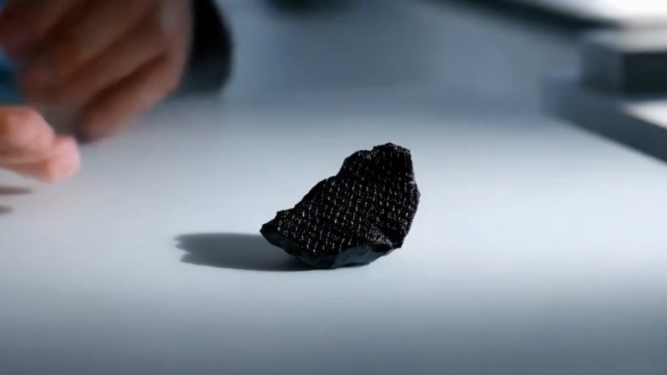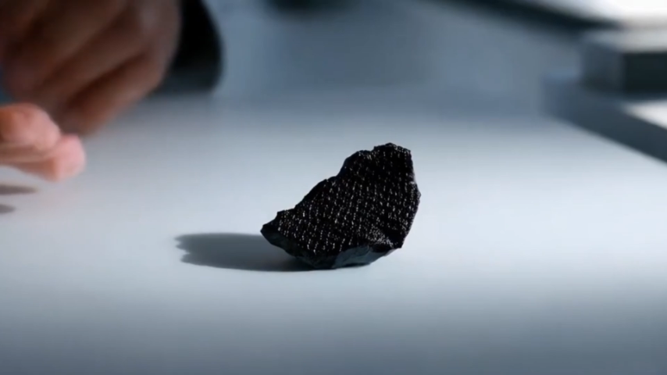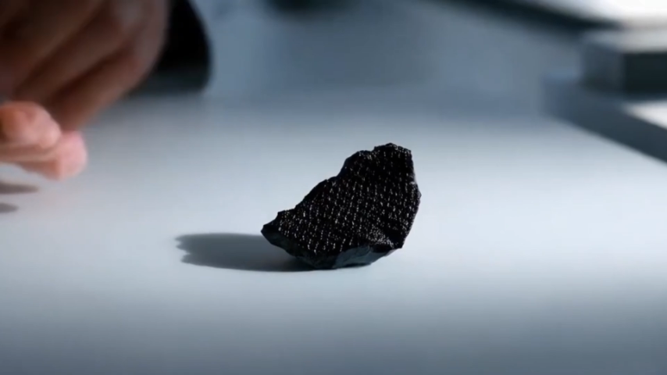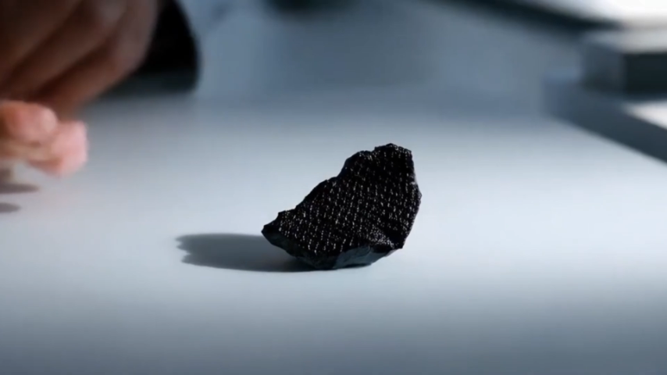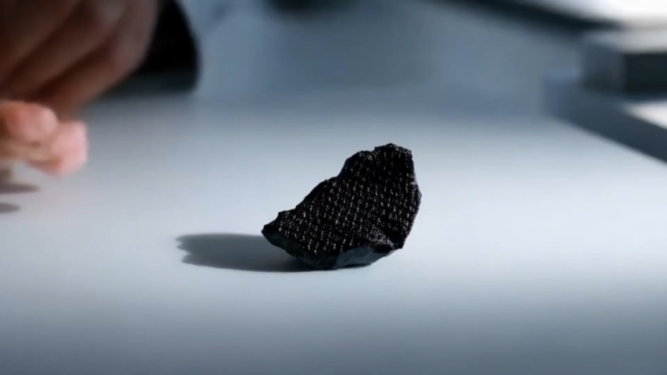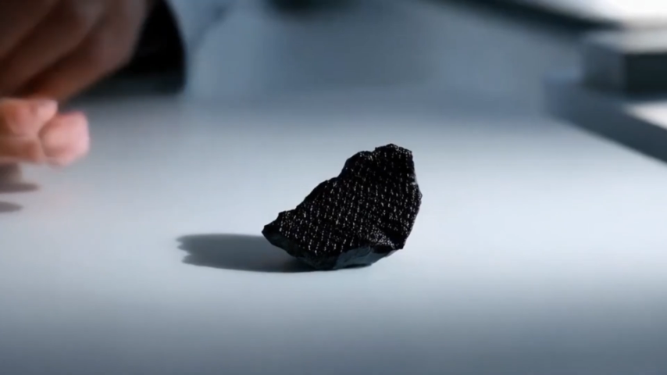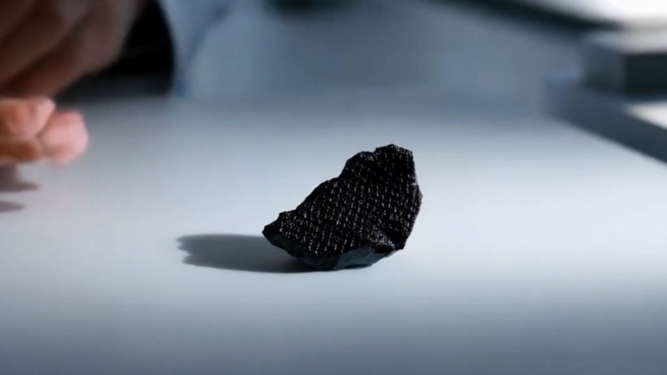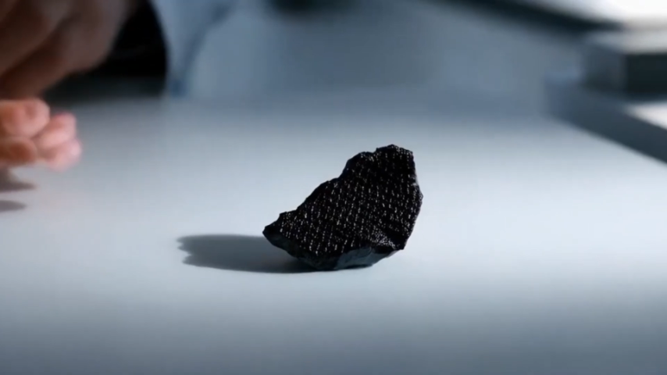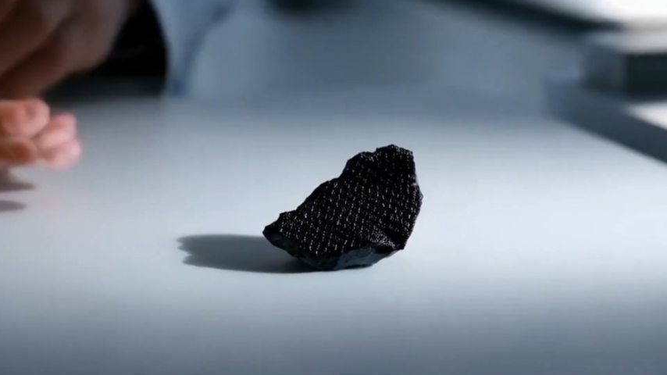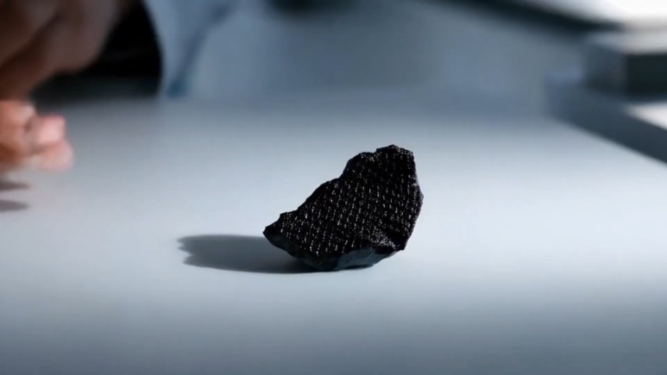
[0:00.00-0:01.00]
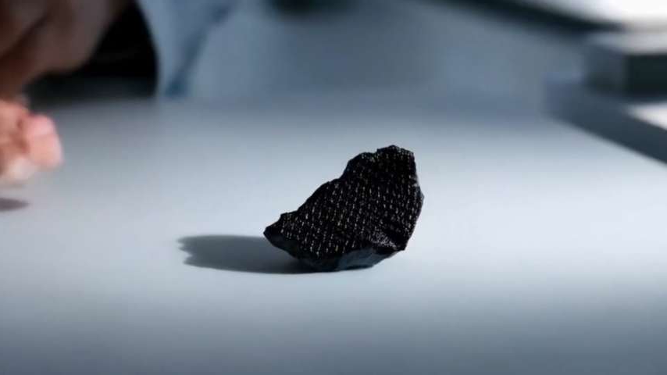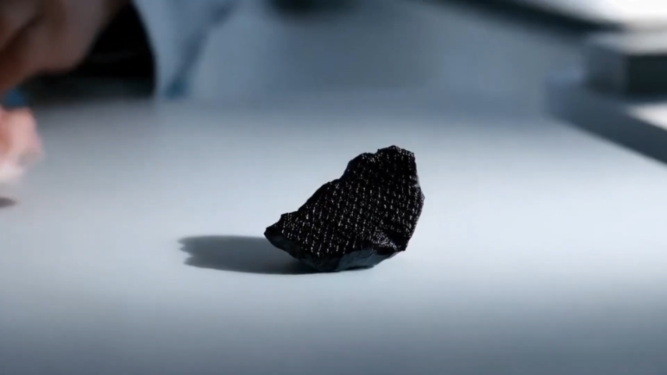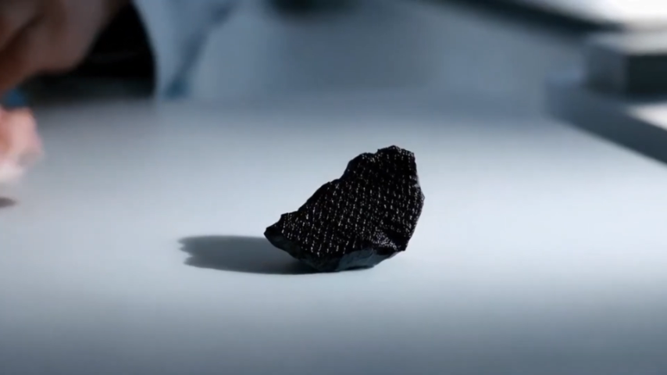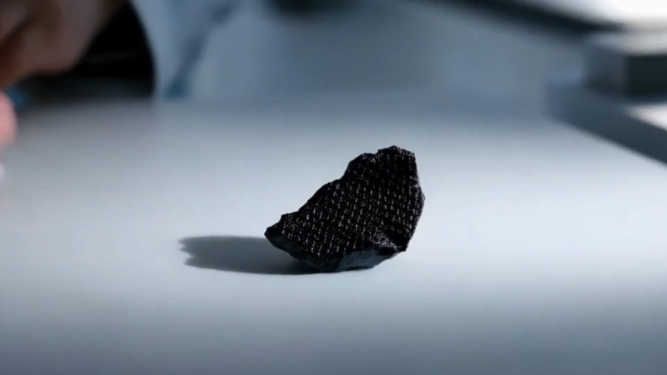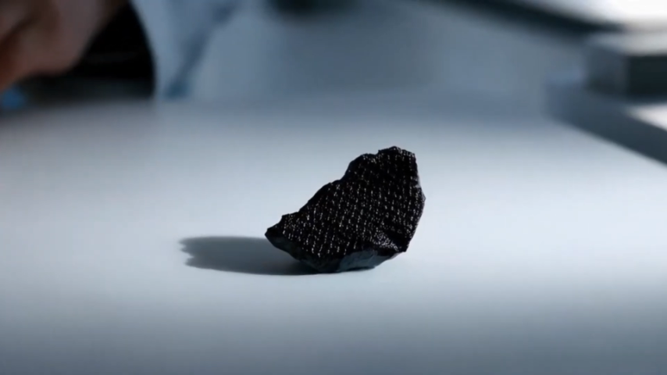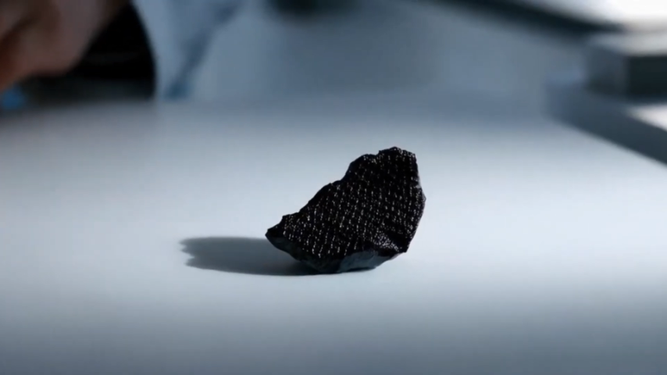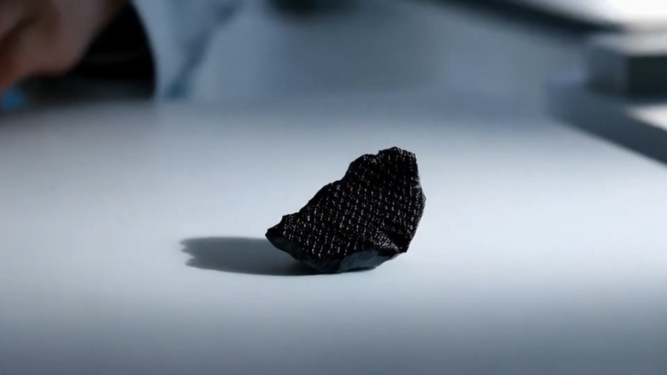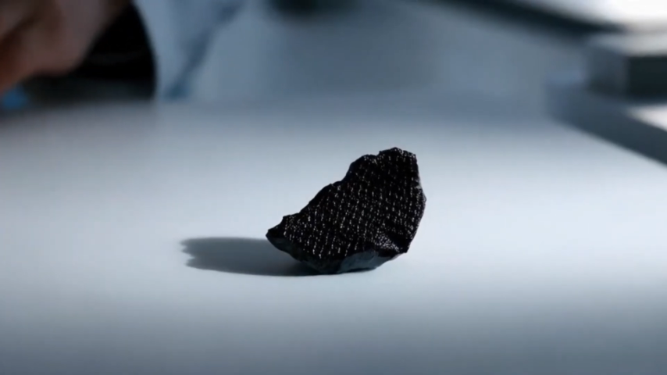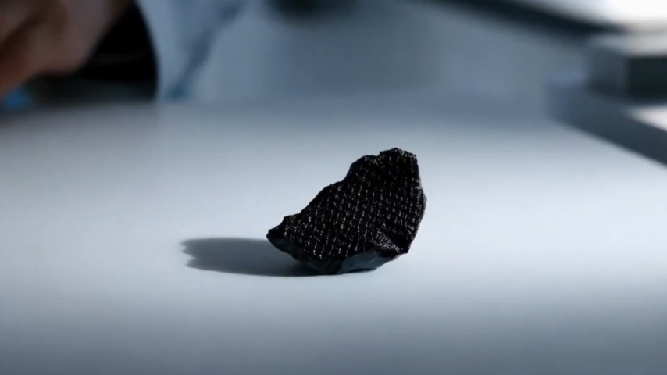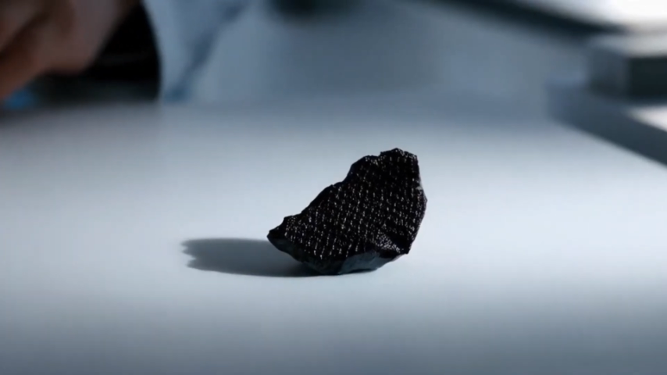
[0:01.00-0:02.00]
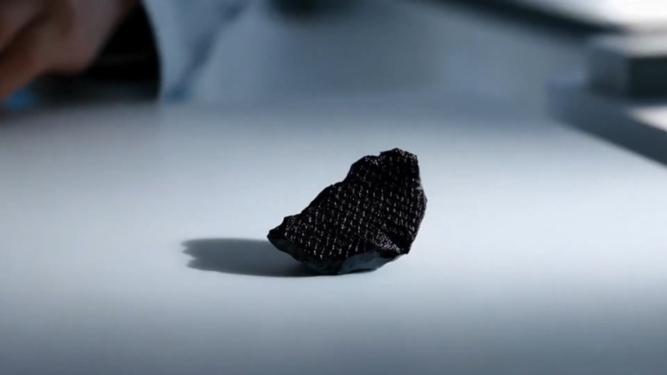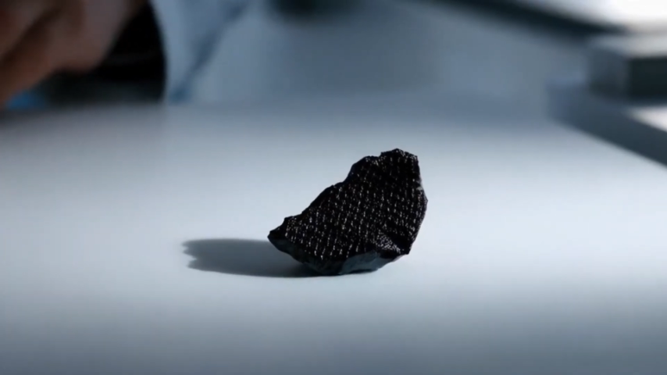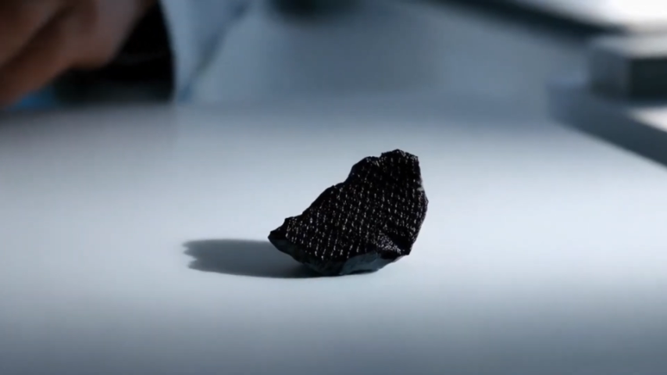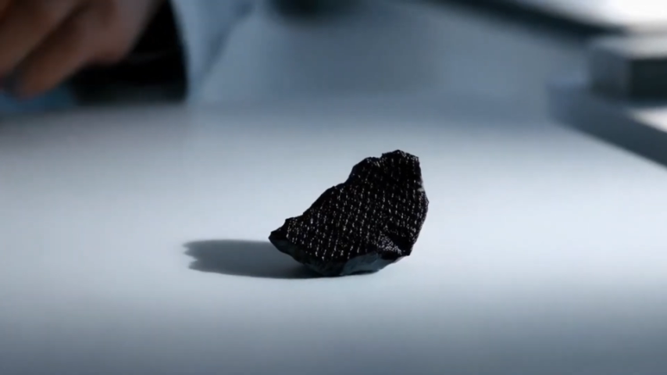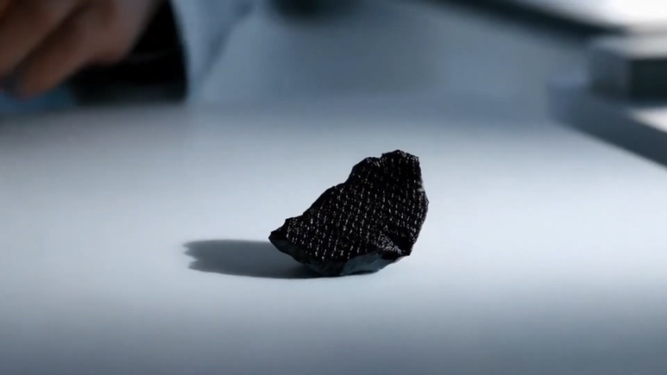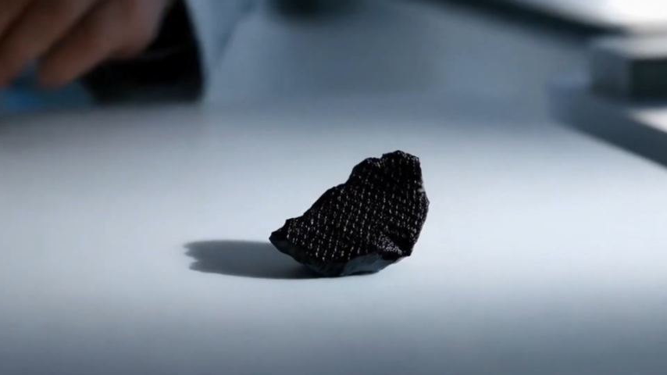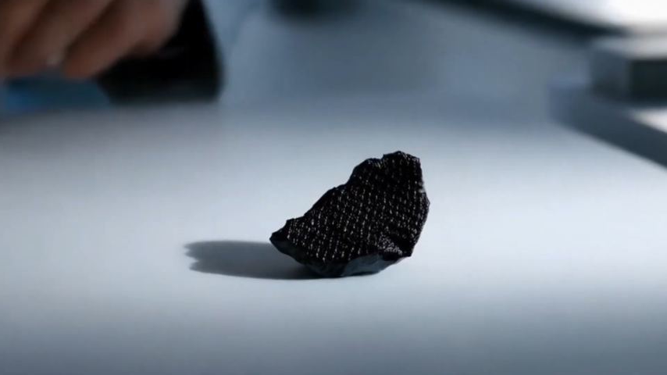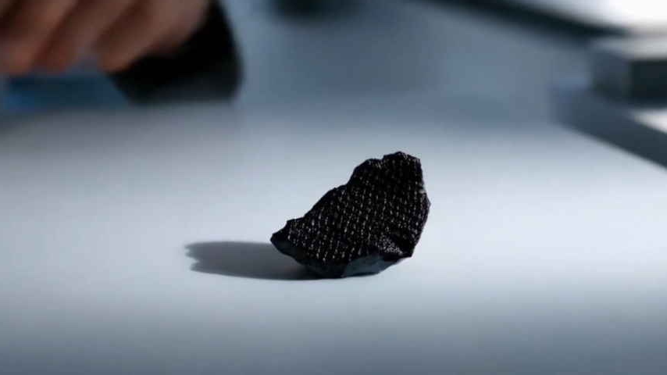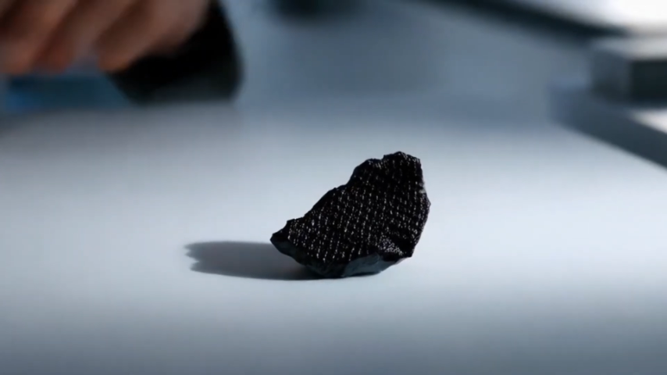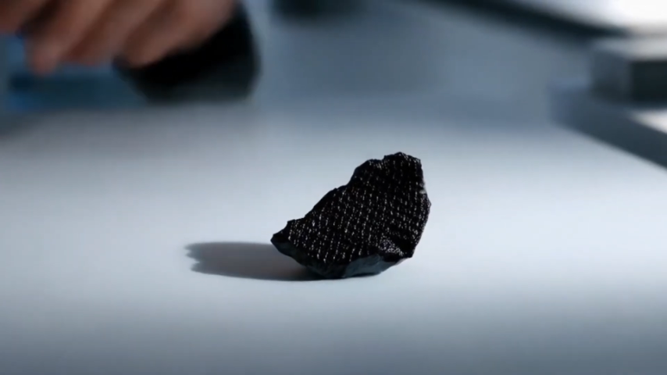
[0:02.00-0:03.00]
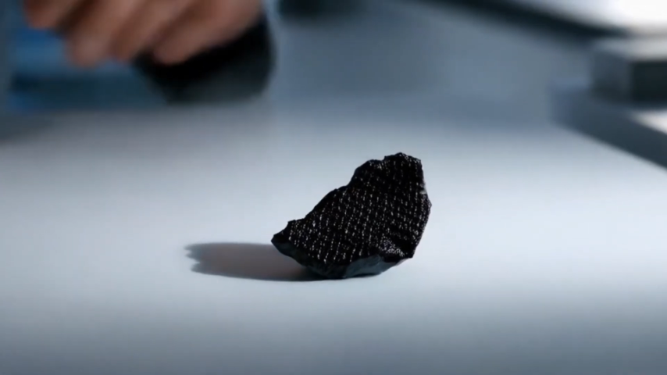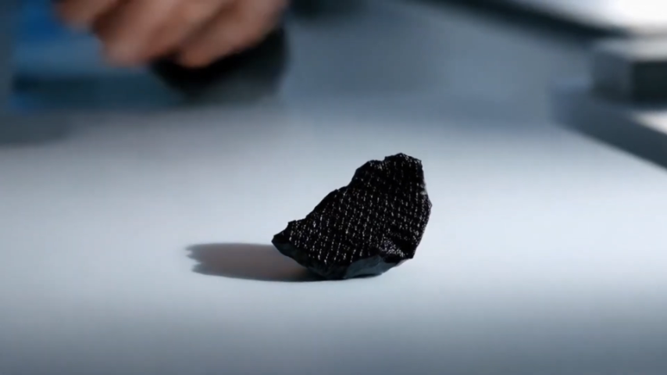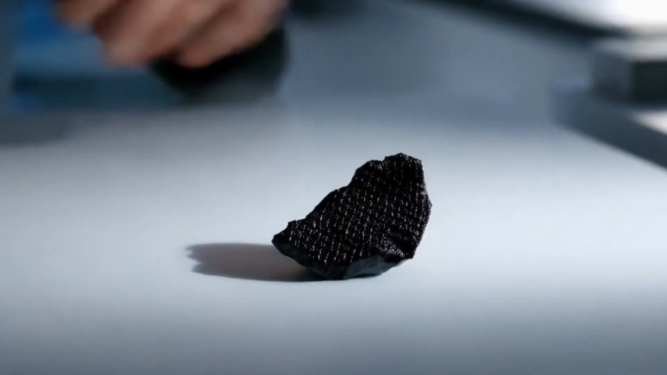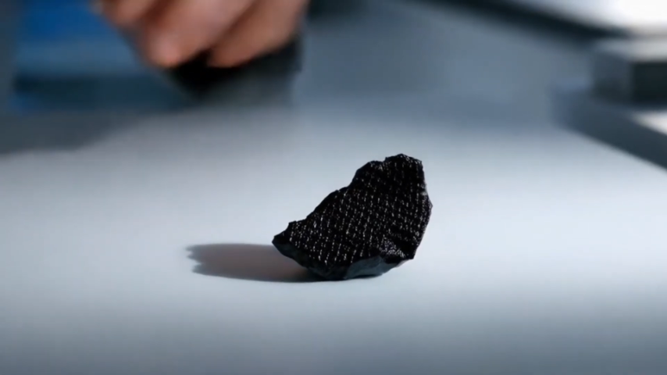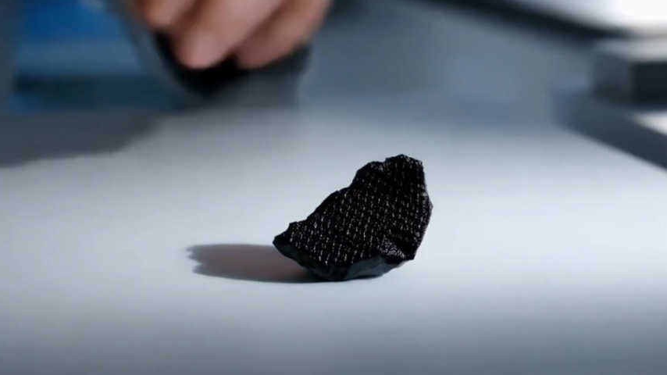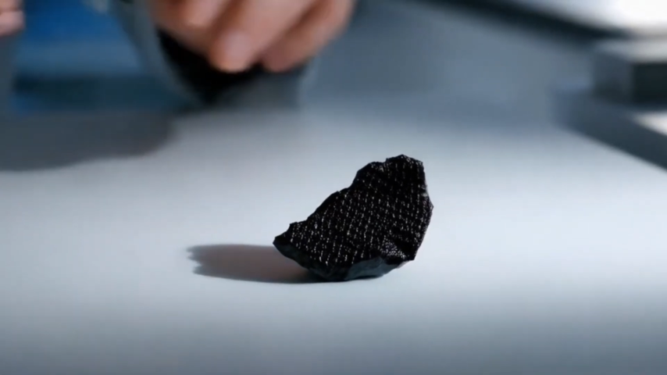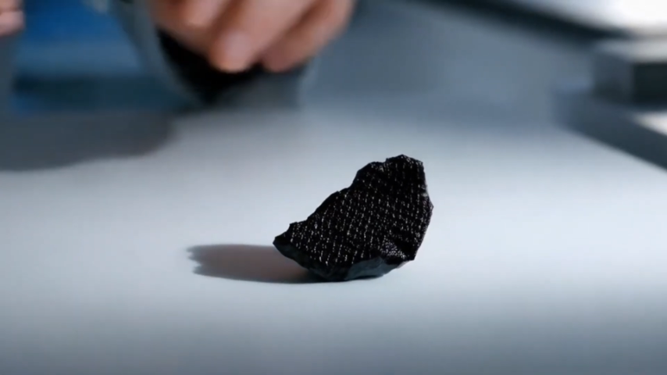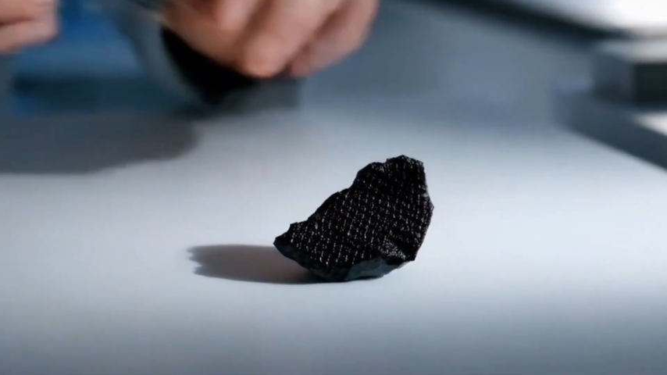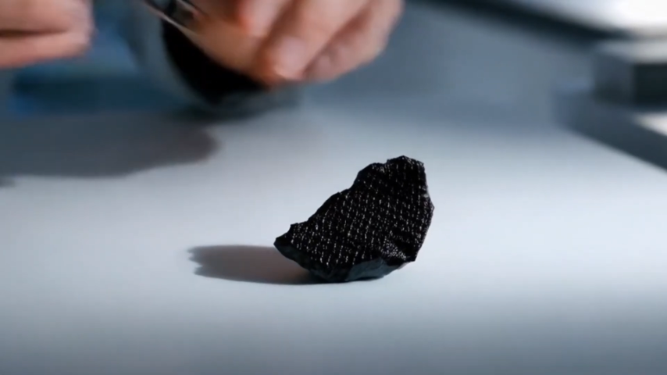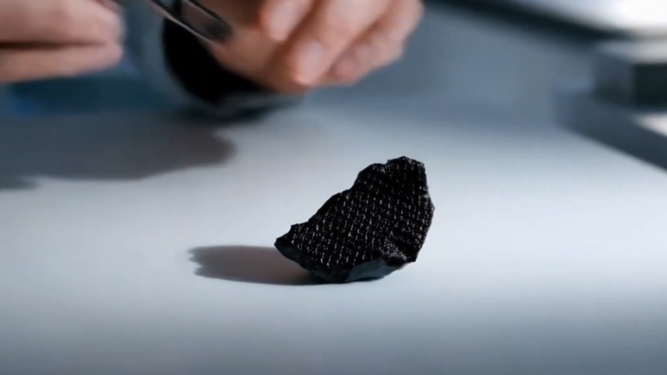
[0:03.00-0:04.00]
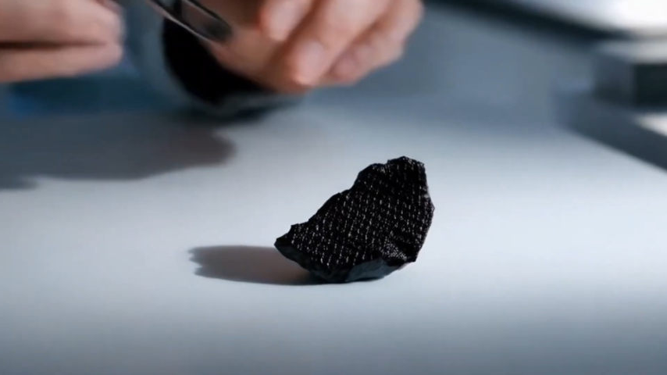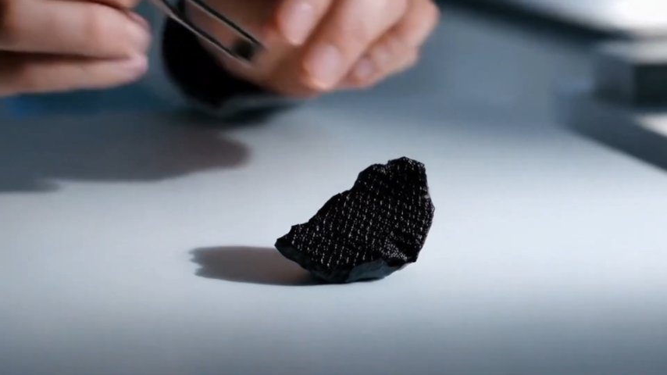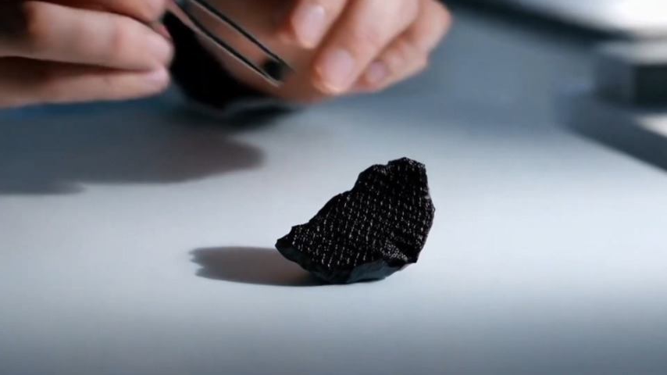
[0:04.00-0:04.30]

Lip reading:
[unreadable: no face in view]